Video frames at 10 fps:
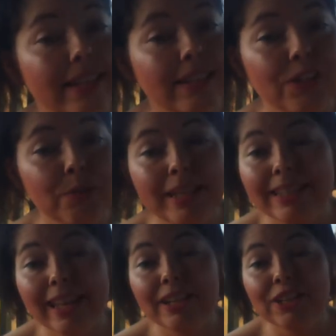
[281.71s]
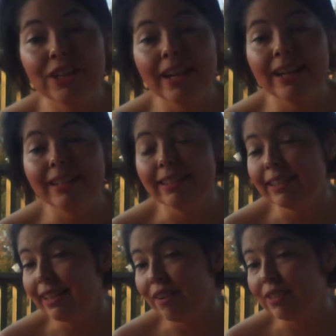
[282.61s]
2 weeks later and I
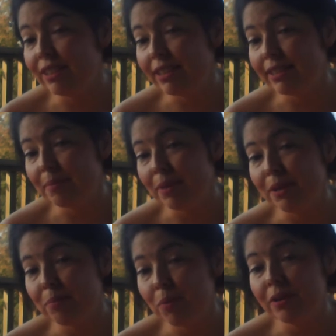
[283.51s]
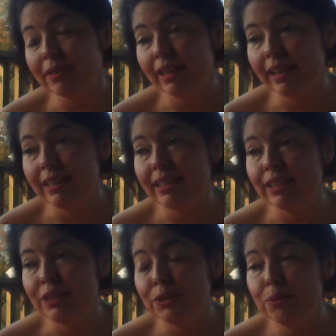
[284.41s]
still haven't done something important that I need to
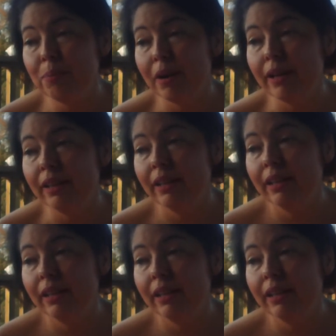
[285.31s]
do. But